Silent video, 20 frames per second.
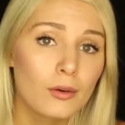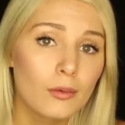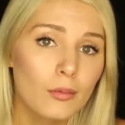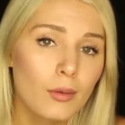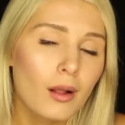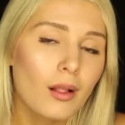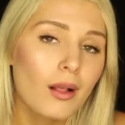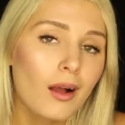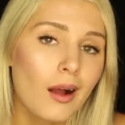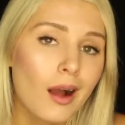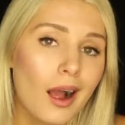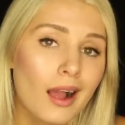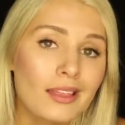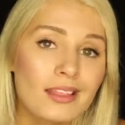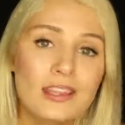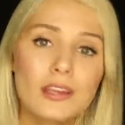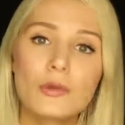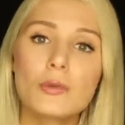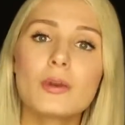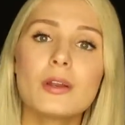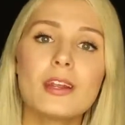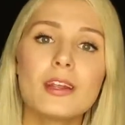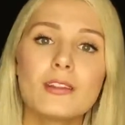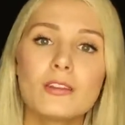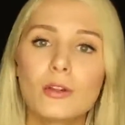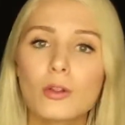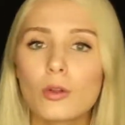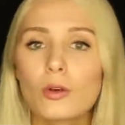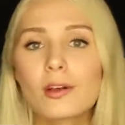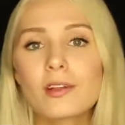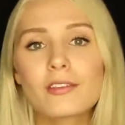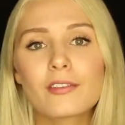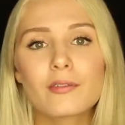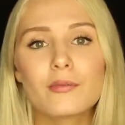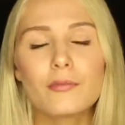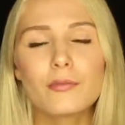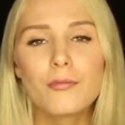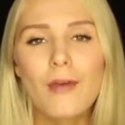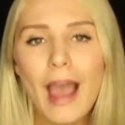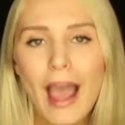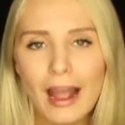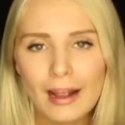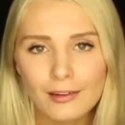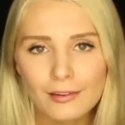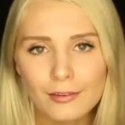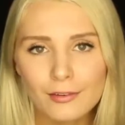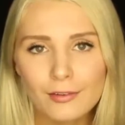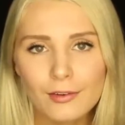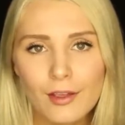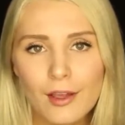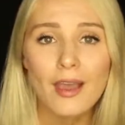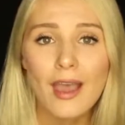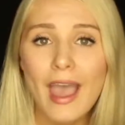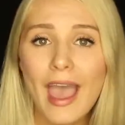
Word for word: Well, I think we need to look at some facts.